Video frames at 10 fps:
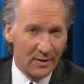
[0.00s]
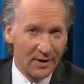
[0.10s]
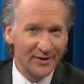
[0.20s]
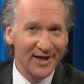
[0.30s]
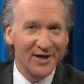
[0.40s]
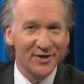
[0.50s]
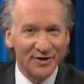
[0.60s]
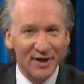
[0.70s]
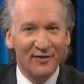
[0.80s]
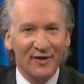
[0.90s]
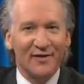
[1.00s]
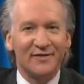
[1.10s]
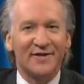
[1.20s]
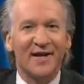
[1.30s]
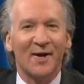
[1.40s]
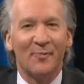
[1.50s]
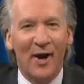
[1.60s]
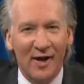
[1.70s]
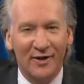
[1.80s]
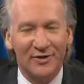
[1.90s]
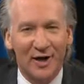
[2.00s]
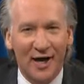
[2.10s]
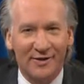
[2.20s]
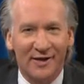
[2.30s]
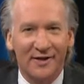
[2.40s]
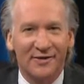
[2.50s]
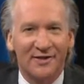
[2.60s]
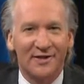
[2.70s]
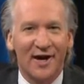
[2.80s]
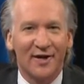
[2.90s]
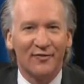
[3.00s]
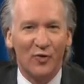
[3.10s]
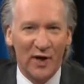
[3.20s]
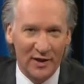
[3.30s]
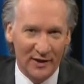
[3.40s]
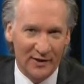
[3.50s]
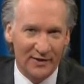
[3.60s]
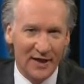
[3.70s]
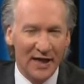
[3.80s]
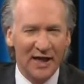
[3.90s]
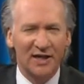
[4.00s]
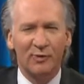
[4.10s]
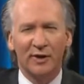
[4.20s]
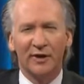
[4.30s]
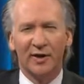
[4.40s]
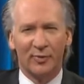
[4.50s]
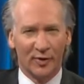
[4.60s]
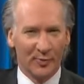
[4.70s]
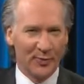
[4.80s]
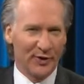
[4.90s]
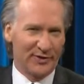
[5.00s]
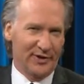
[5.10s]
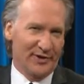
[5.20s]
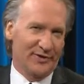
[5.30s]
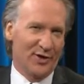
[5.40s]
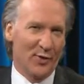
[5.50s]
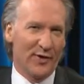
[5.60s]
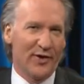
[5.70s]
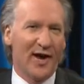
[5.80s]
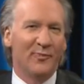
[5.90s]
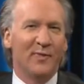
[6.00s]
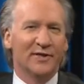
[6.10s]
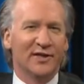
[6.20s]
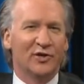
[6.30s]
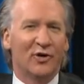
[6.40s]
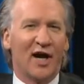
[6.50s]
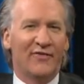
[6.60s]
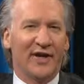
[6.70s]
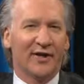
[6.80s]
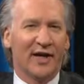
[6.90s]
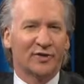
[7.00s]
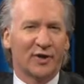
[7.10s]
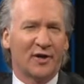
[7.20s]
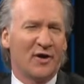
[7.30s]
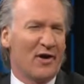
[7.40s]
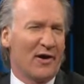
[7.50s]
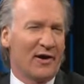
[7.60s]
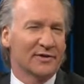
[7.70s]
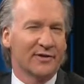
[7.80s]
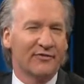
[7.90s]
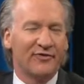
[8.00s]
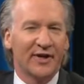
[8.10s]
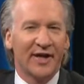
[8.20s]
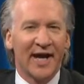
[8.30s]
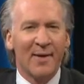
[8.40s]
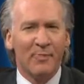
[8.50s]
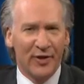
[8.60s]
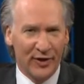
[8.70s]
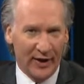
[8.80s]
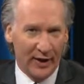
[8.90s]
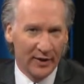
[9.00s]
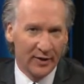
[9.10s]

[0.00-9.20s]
You see, conservatives think apologizing is a sign of weakness. It's what liberal pussies do when they're not busy driving electric cars and feeling empathy.